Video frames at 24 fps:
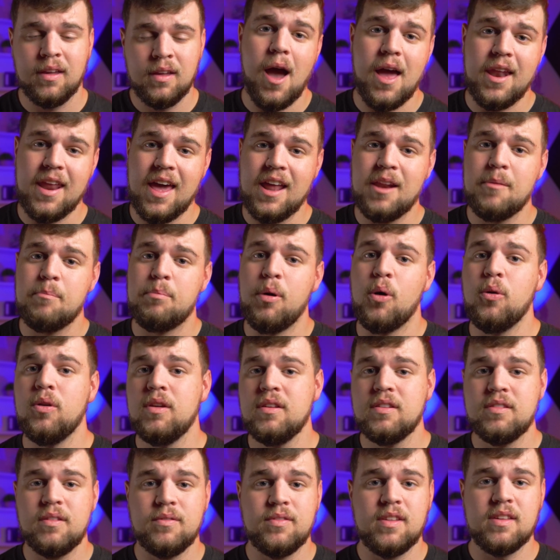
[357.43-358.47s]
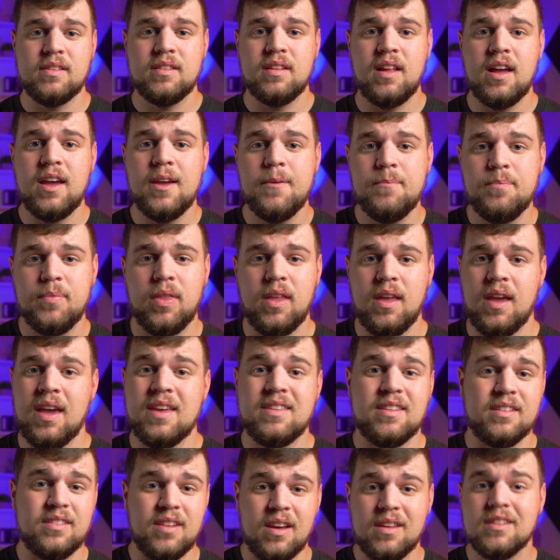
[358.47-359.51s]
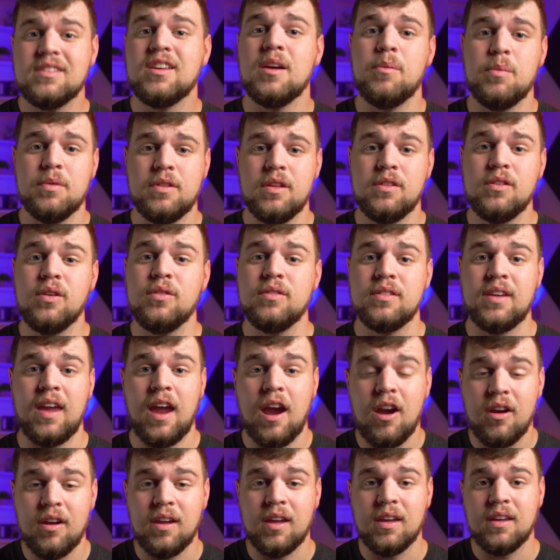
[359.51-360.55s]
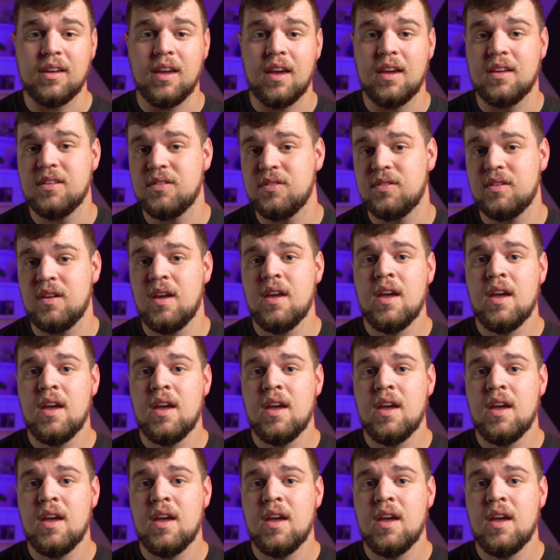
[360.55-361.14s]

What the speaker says: An added bonus of this light is it does come with its own carrying case.